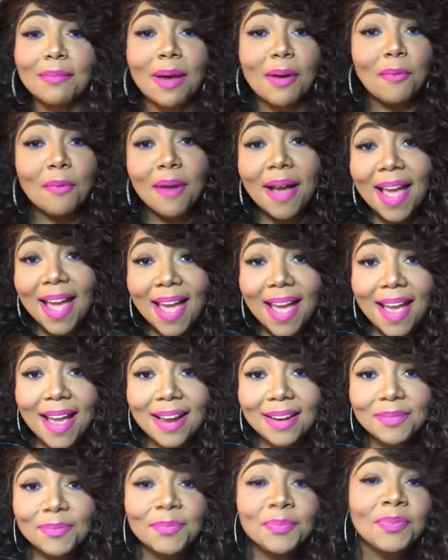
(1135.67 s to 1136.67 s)
my
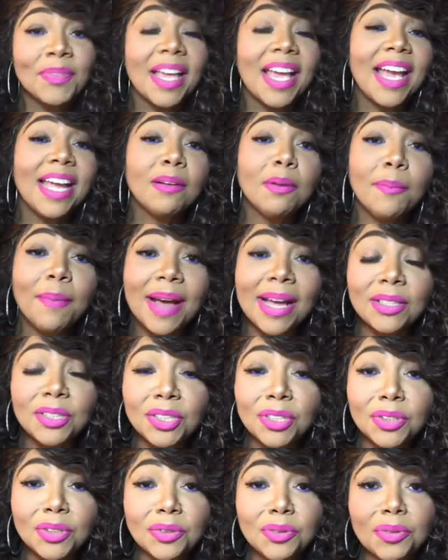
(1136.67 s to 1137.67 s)
wine and I'm about
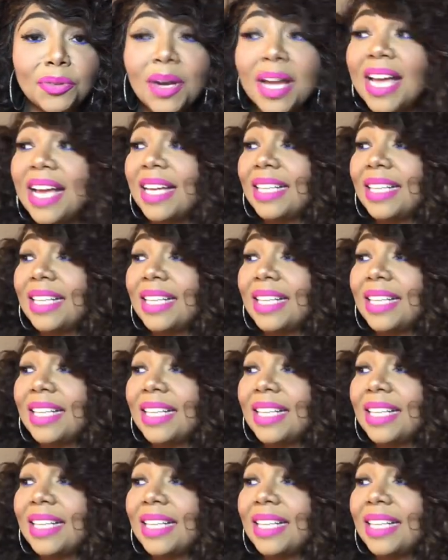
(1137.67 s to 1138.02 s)
to